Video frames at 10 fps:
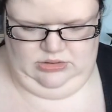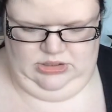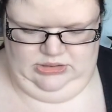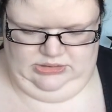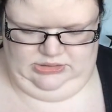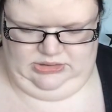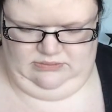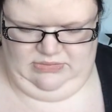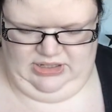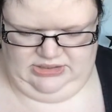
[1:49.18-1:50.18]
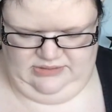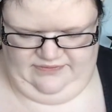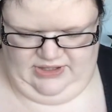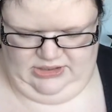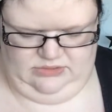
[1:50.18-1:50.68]
It's Max
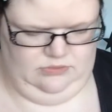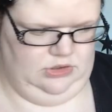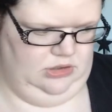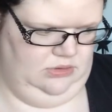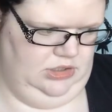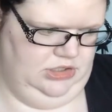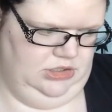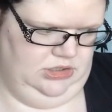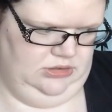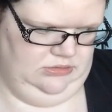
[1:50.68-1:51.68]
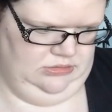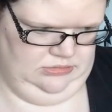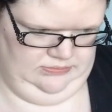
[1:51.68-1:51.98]
Effect Mono Eyeshadow